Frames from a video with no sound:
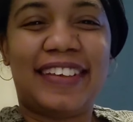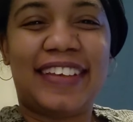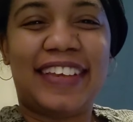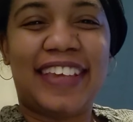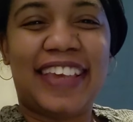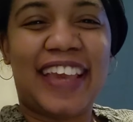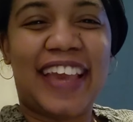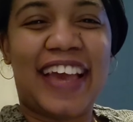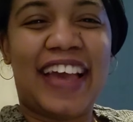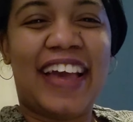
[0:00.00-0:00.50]

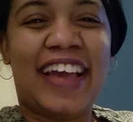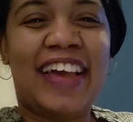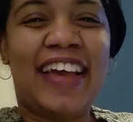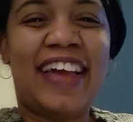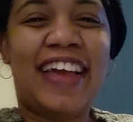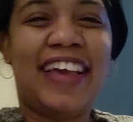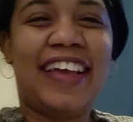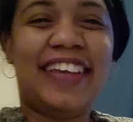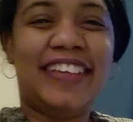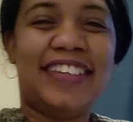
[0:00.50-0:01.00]
Yeah,
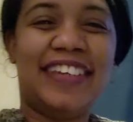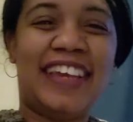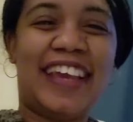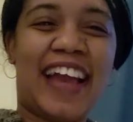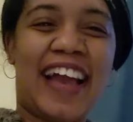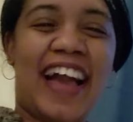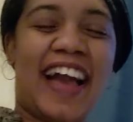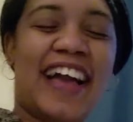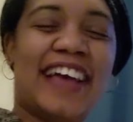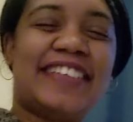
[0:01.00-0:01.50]
you
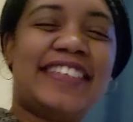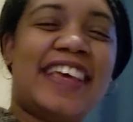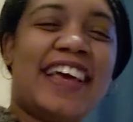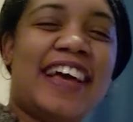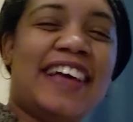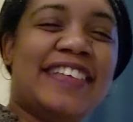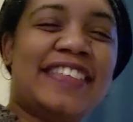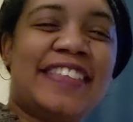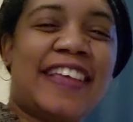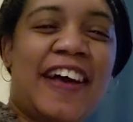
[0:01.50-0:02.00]
guys.
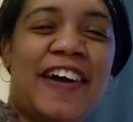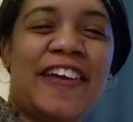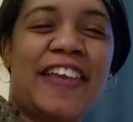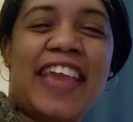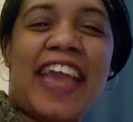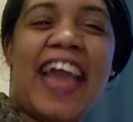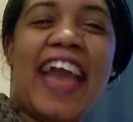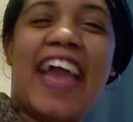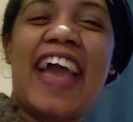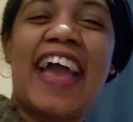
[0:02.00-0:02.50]
So
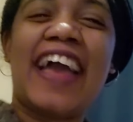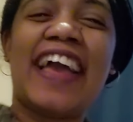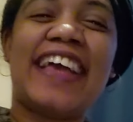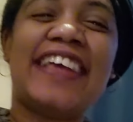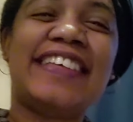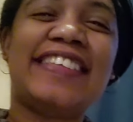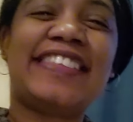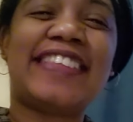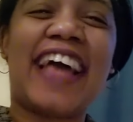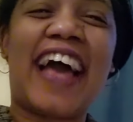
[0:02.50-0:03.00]

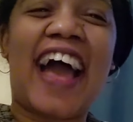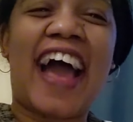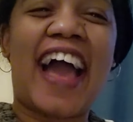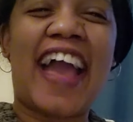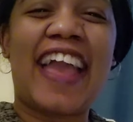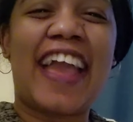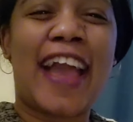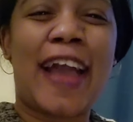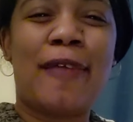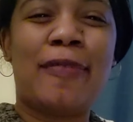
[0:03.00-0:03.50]
yes, I
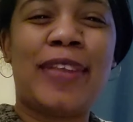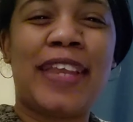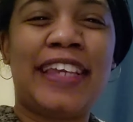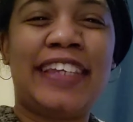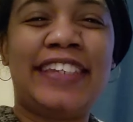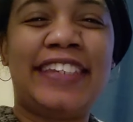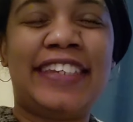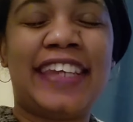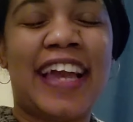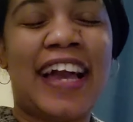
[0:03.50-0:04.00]
am
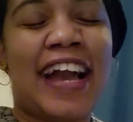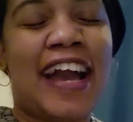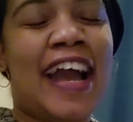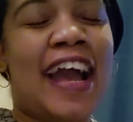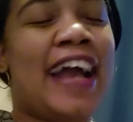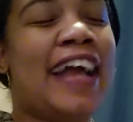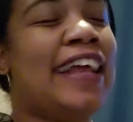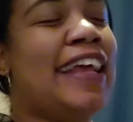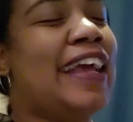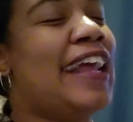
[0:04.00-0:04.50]

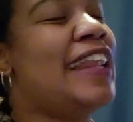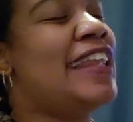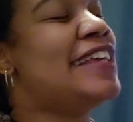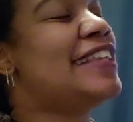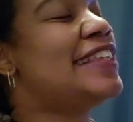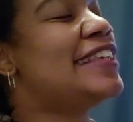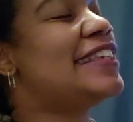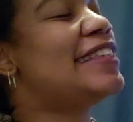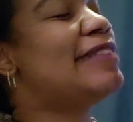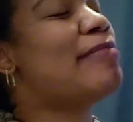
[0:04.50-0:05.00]
Deshun, and
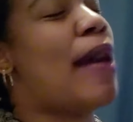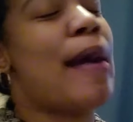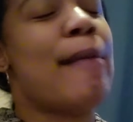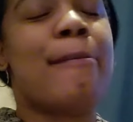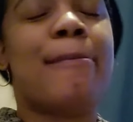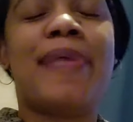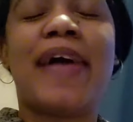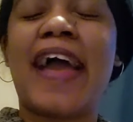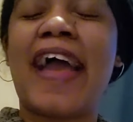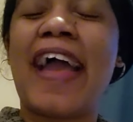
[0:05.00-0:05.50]
this is my
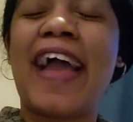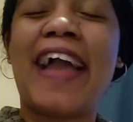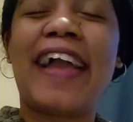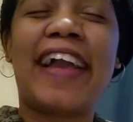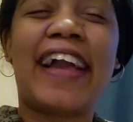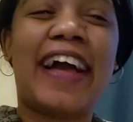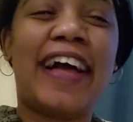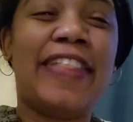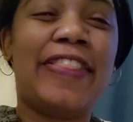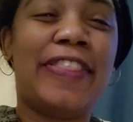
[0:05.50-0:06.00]

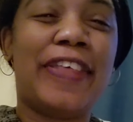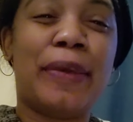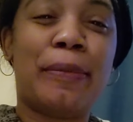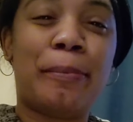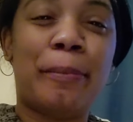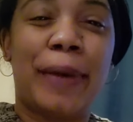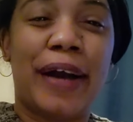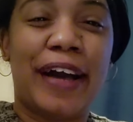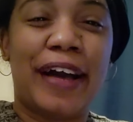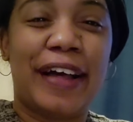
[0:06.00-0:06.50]
bag of the
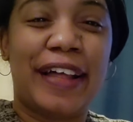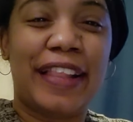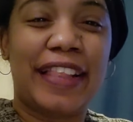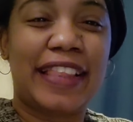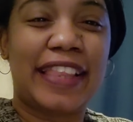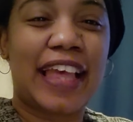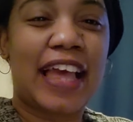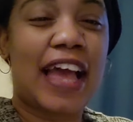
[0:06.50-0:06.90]
month.